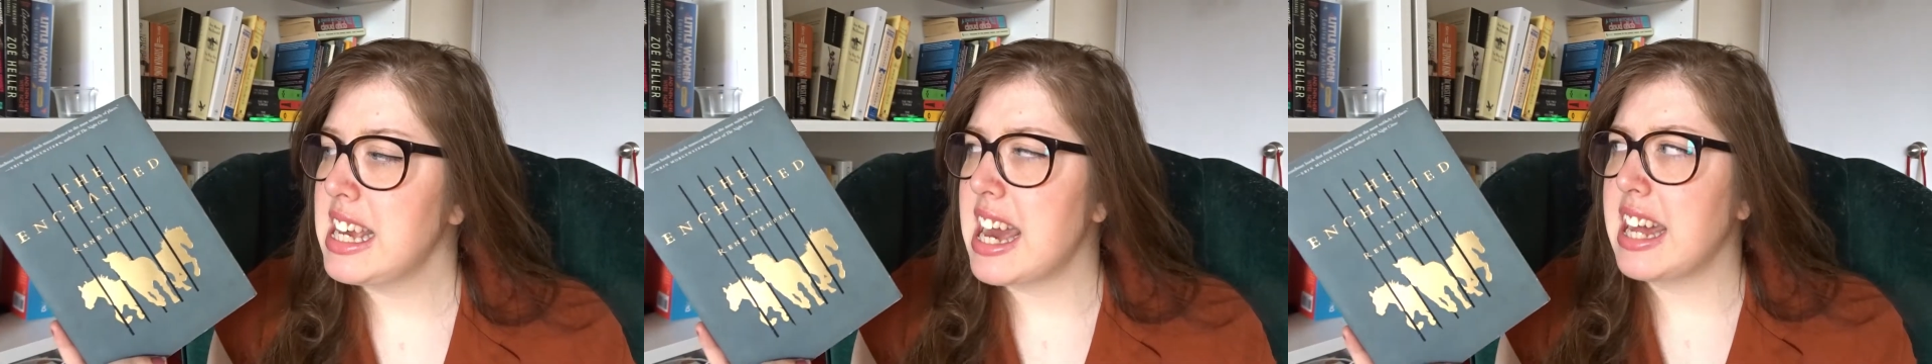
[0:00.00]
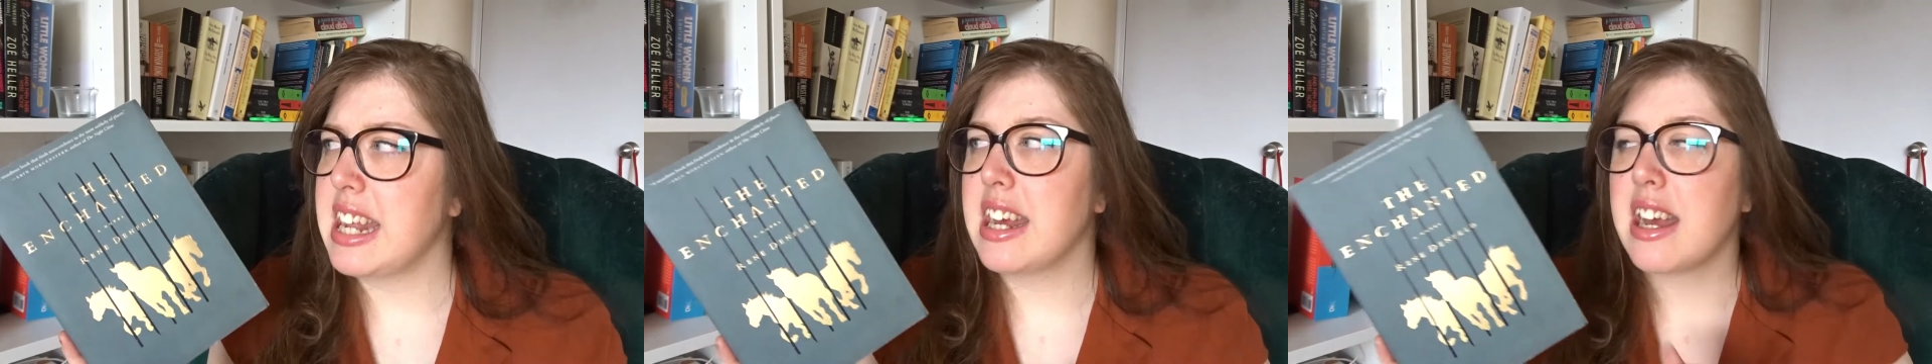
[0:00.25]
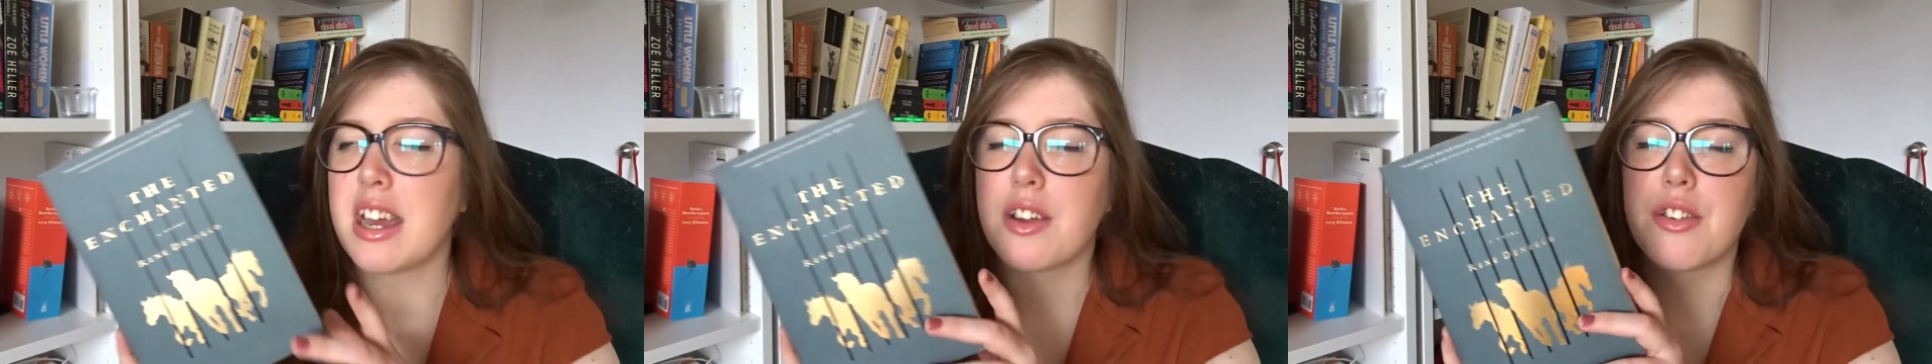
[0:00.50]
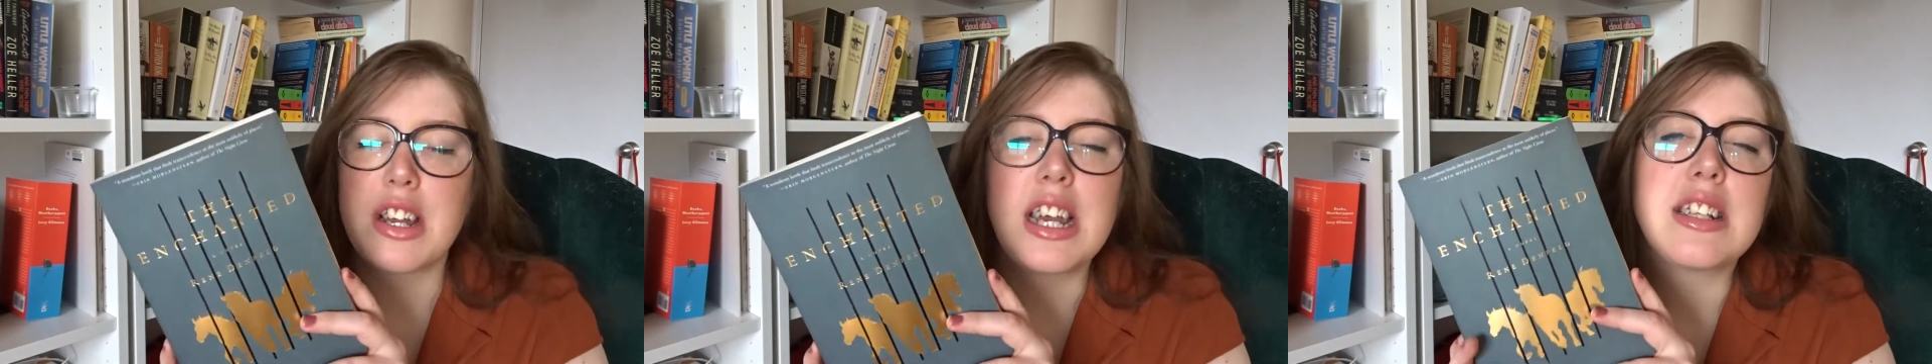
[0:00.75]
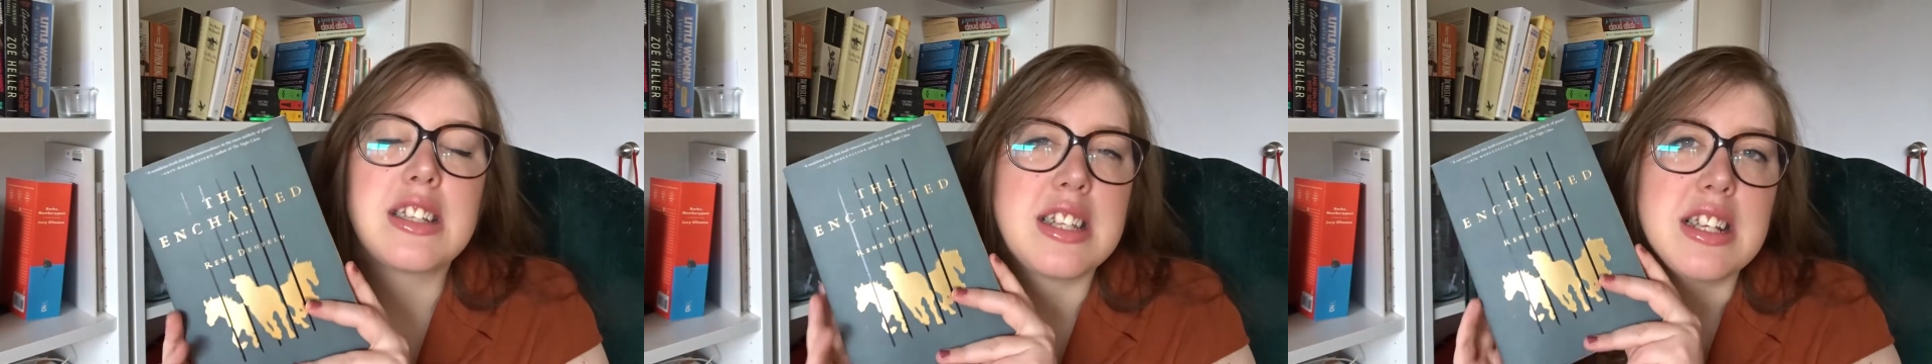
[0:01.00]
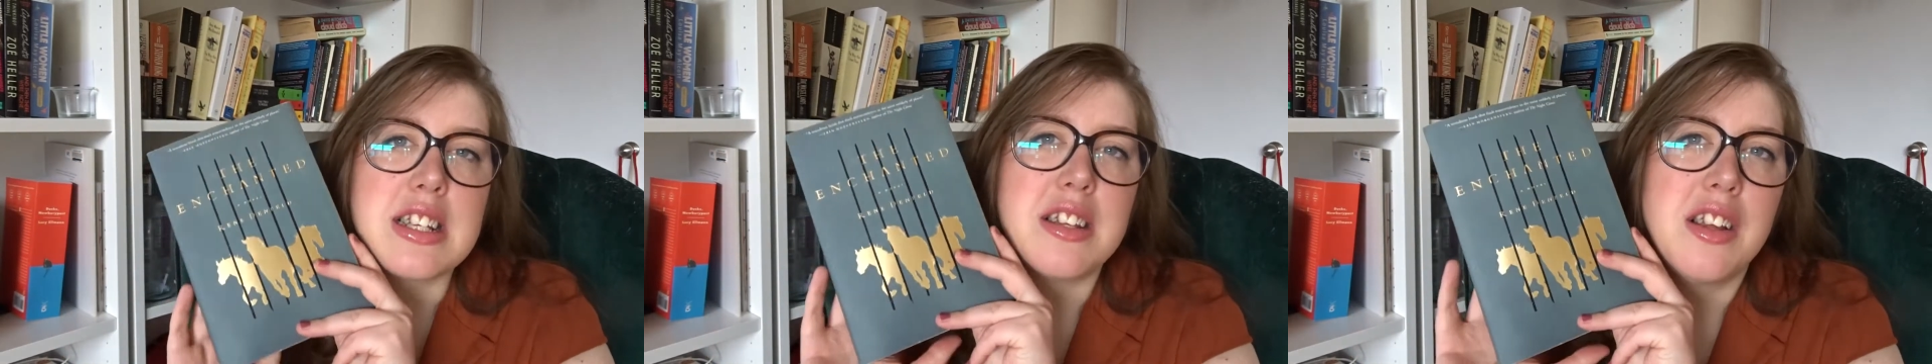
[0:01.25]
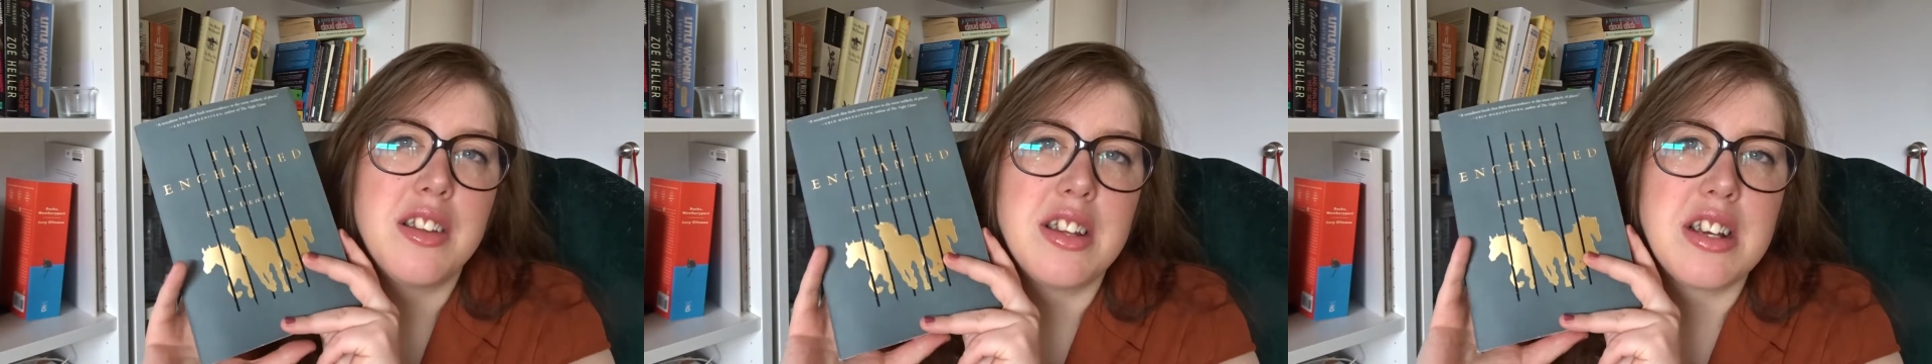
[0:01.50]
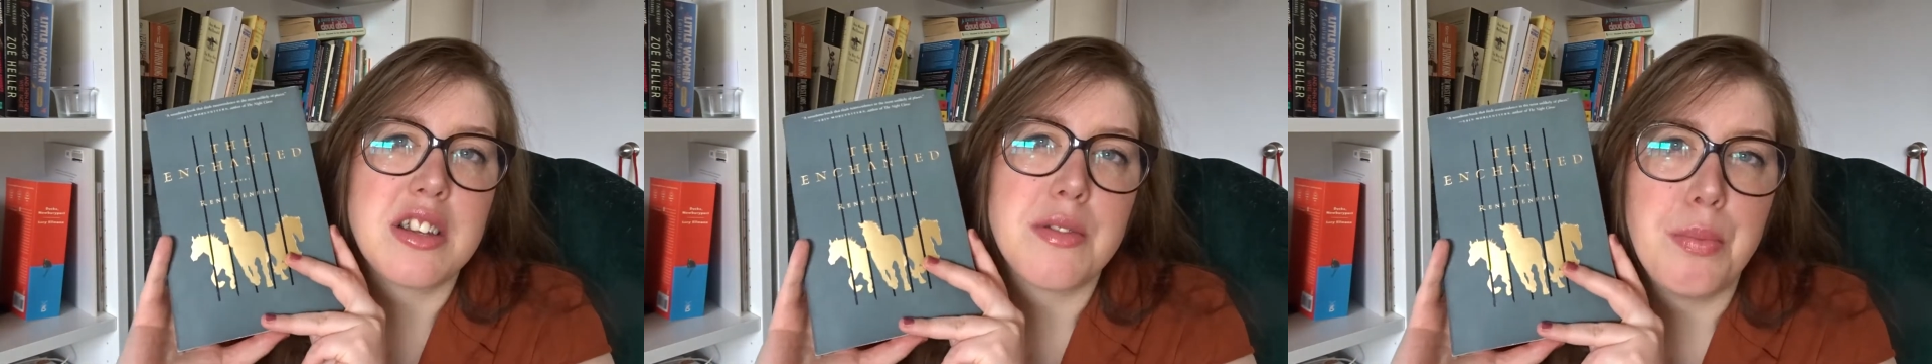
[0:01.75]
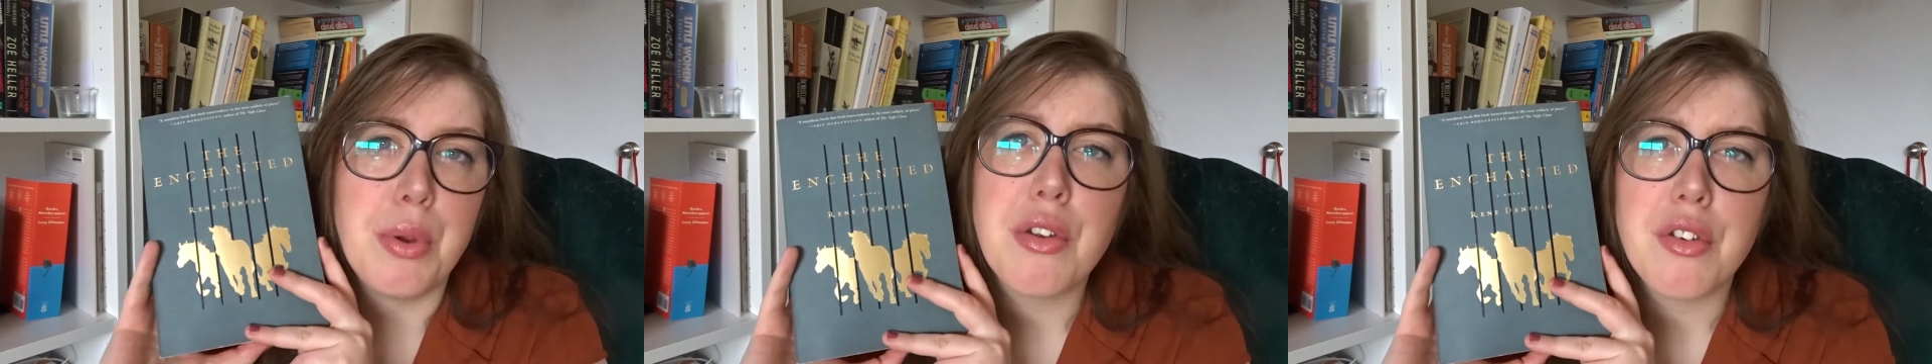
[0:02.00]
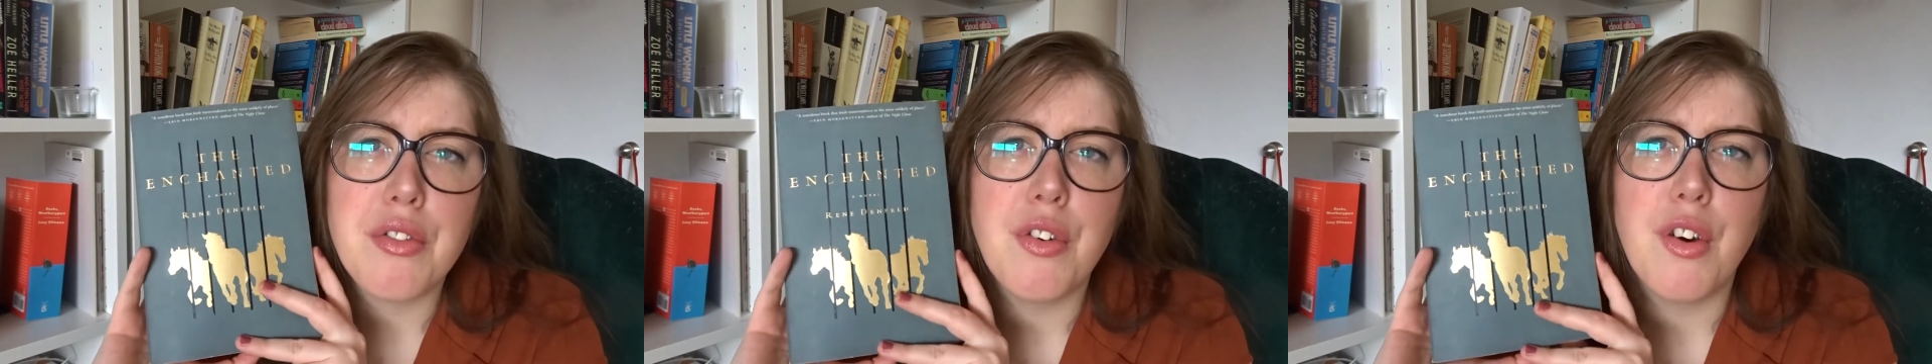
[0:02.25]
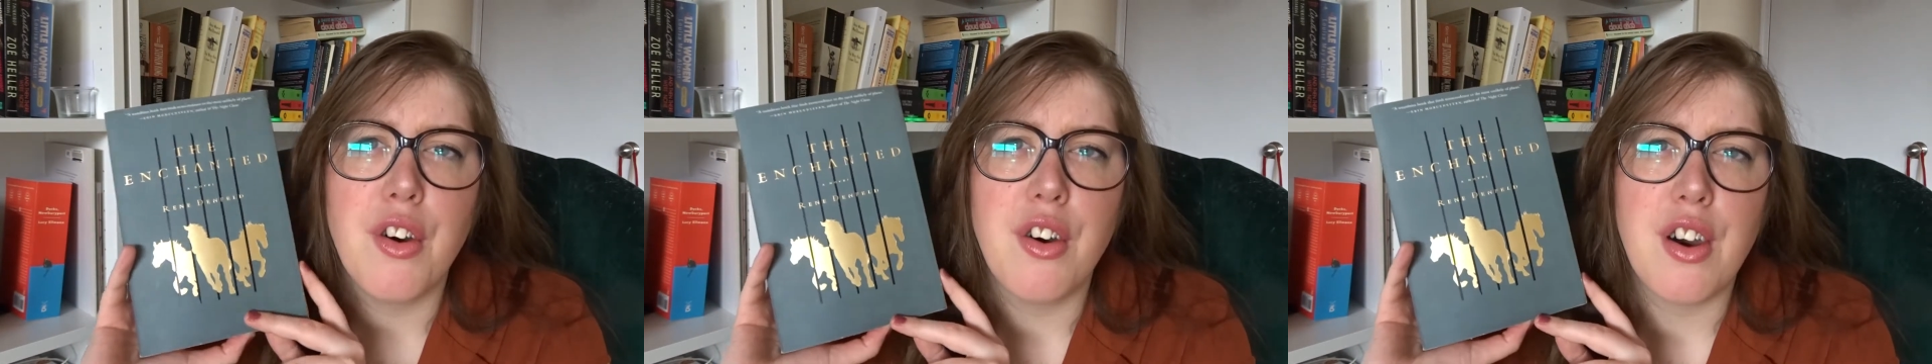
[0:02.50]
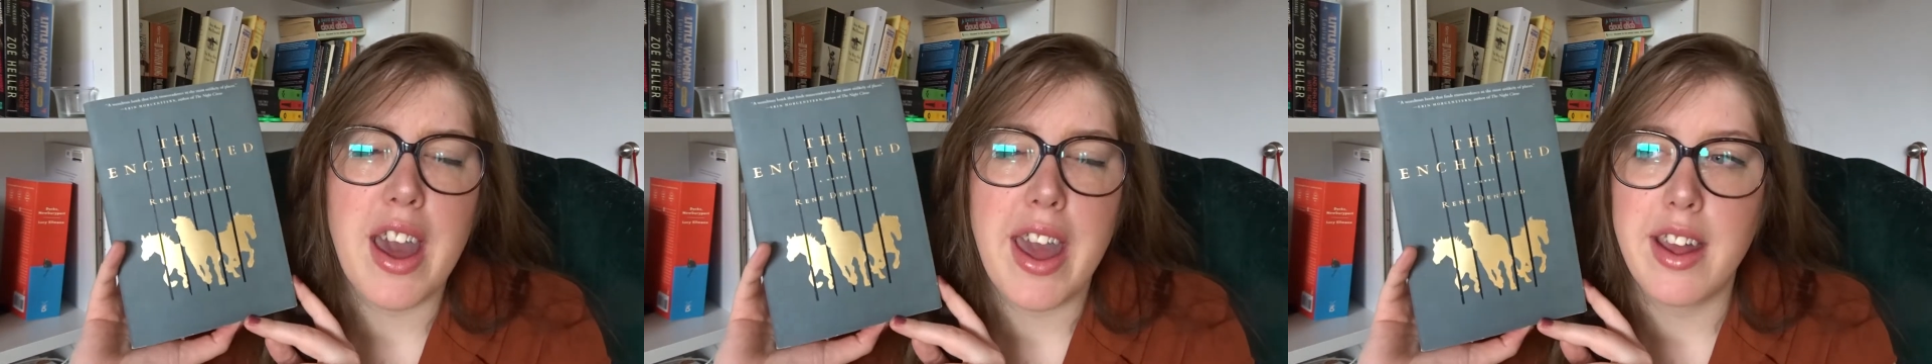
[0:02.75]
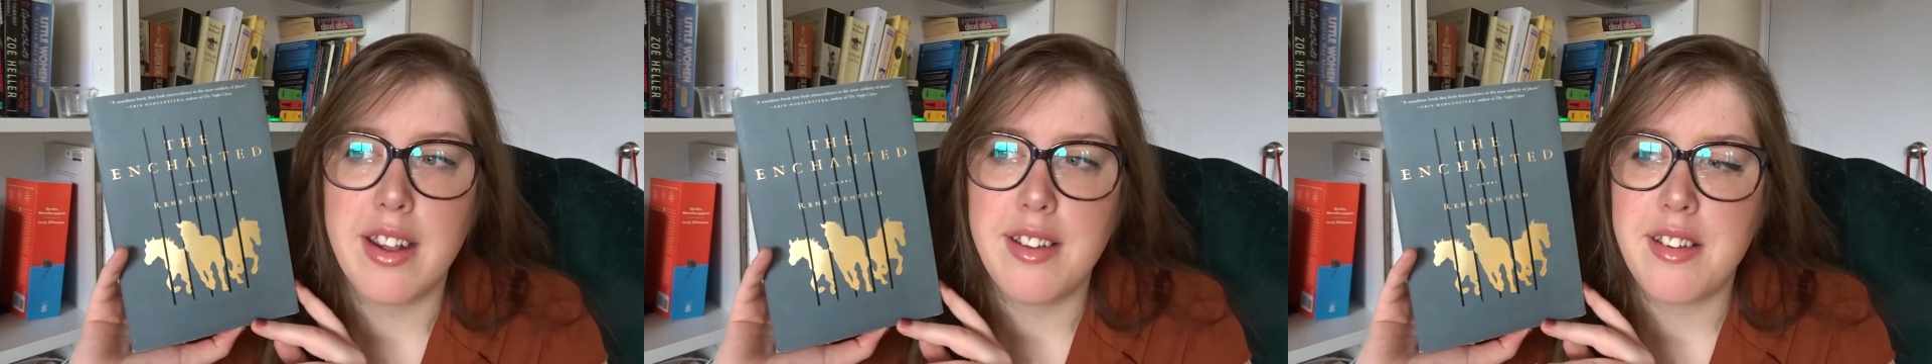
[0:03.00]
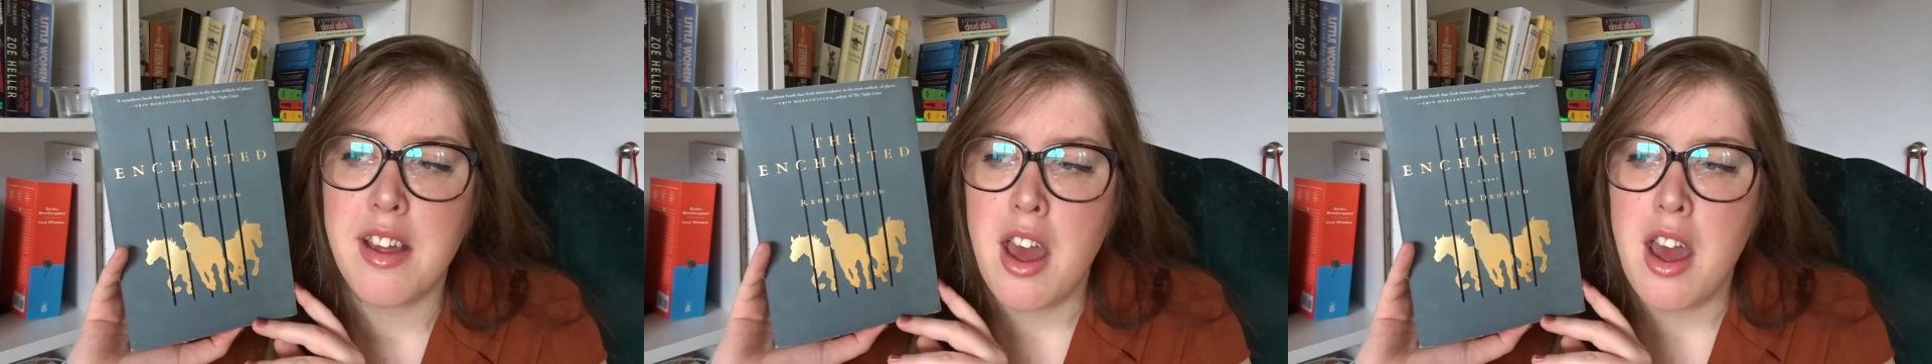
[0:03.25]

it creates this beautiful and